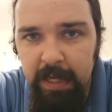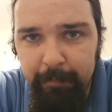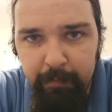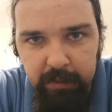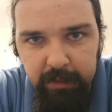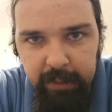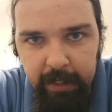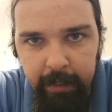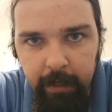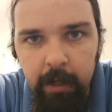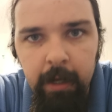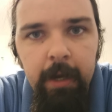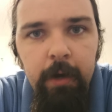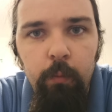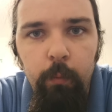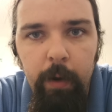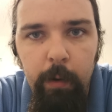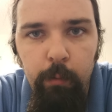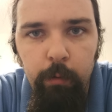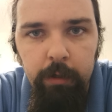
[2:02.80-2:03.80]
has ever said,
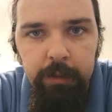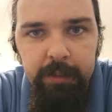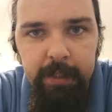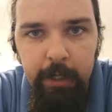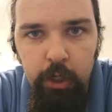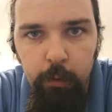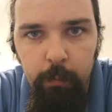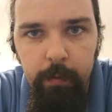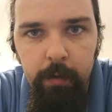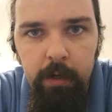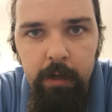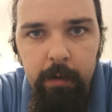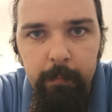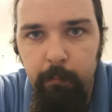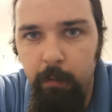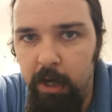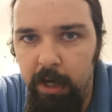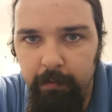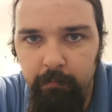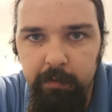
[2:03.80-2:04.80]
We want to help
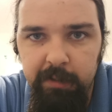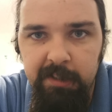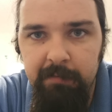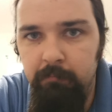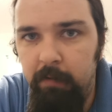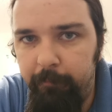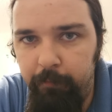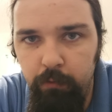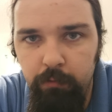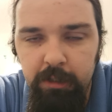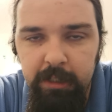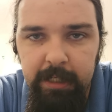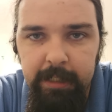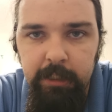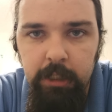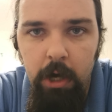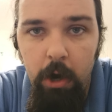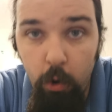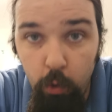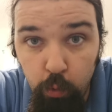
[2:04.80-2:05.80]
migrants and
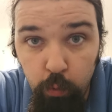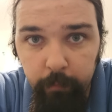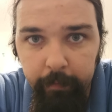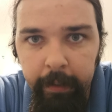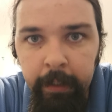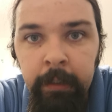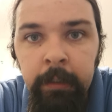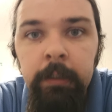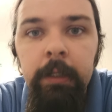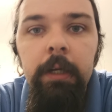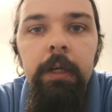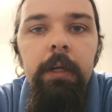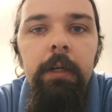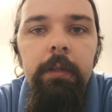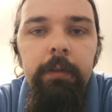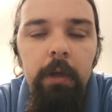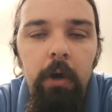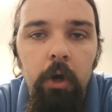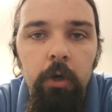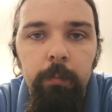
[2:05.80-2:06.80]
refugees over
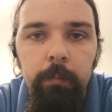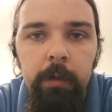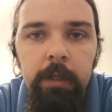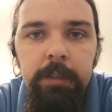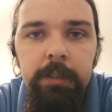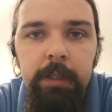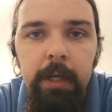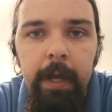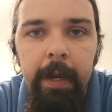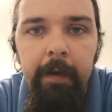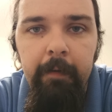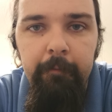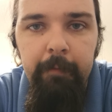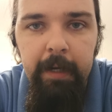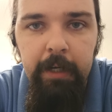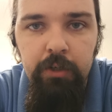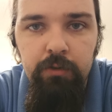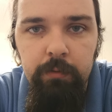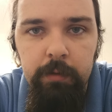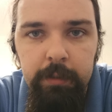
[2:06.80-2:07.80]
the homeless and the
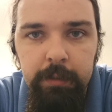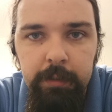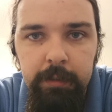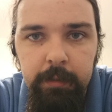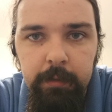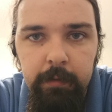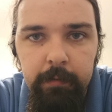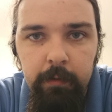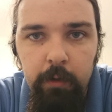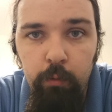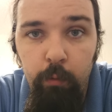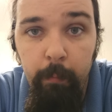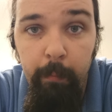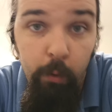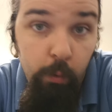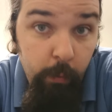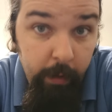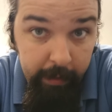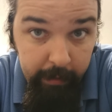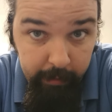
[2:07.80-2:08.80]
veterans that were
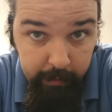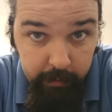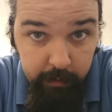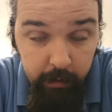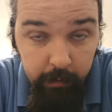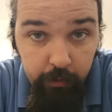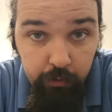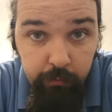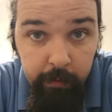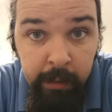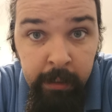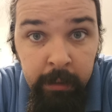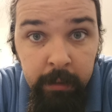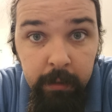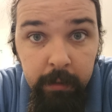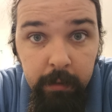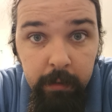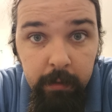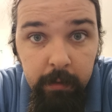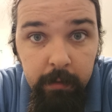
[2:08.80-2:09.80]
born in this country.
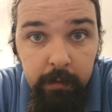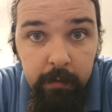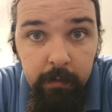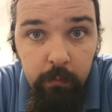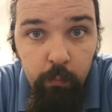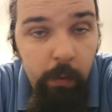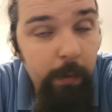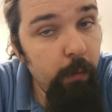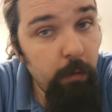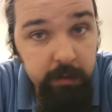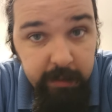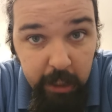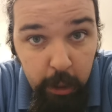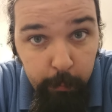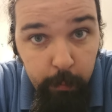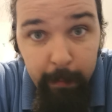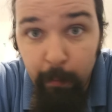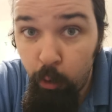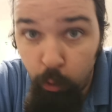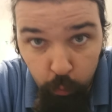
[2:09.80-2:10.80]
We want to
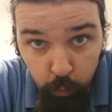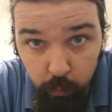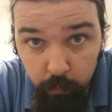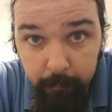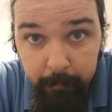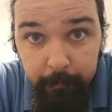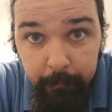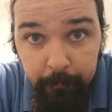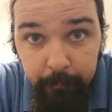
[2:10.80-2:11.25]
help them all.